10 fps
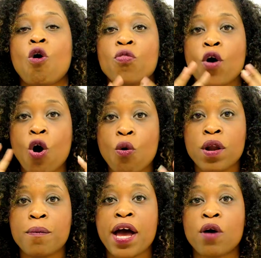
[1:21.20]
on the
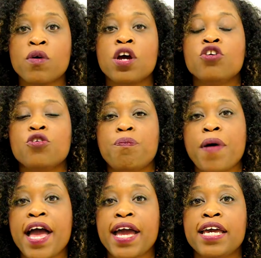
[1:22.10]
whole amount, you
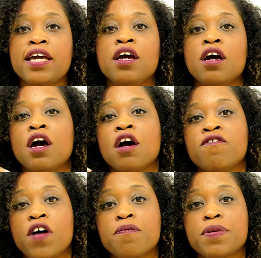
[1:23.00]
pay
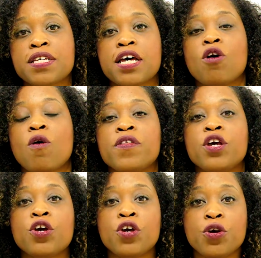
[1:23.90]
5% on the
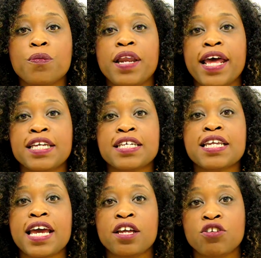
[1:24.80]

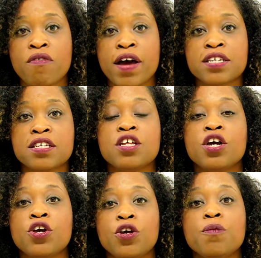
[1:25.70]
accumulated interest and the
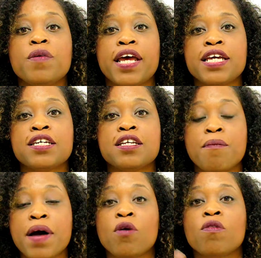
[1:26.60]
accumulated
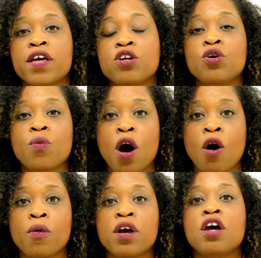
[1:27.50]
amount that you
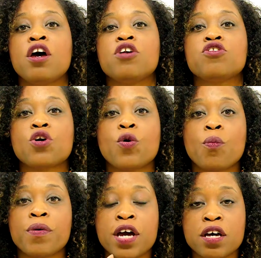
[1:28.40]
owe. And so
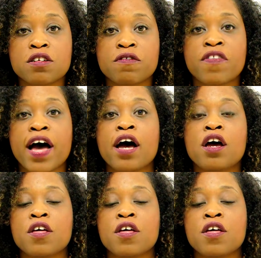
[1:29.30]
because of that,